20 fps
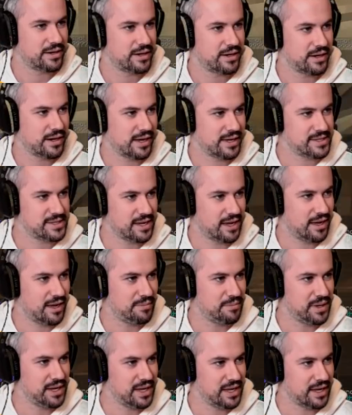I saw a
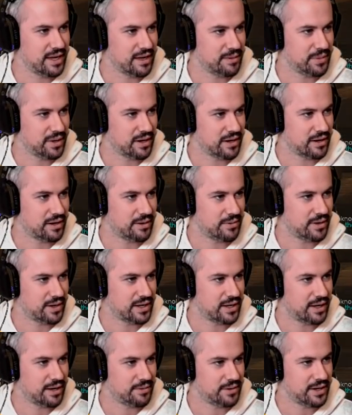mini game here and I
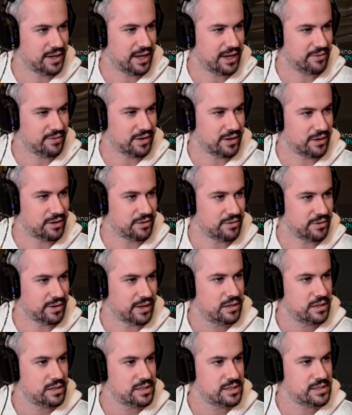wanna I wanna have a go of
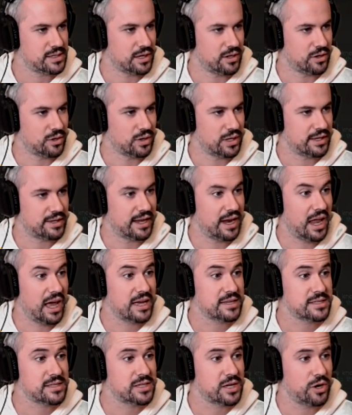it. So, the
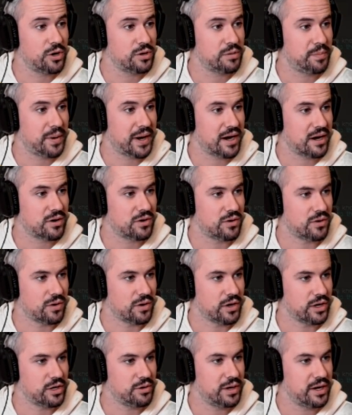Lost Toad
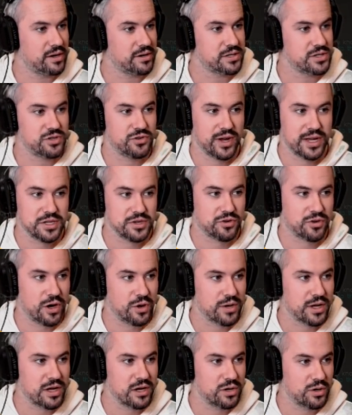Parkour. You hear a strange
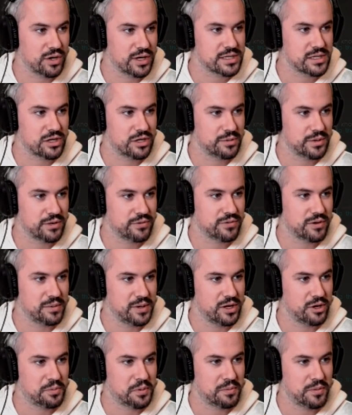croaking noise coming from
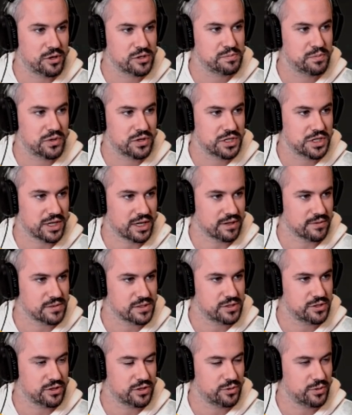the uppermost
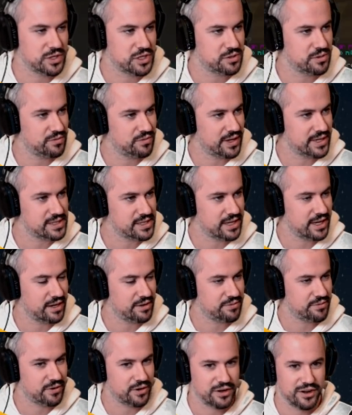bookshelves. Do you wish to investigate
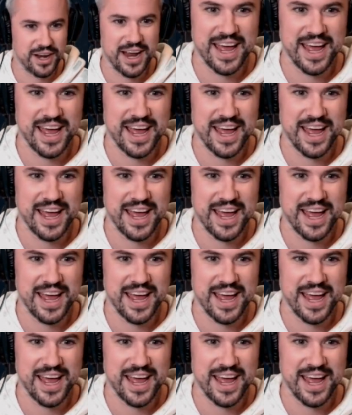it further?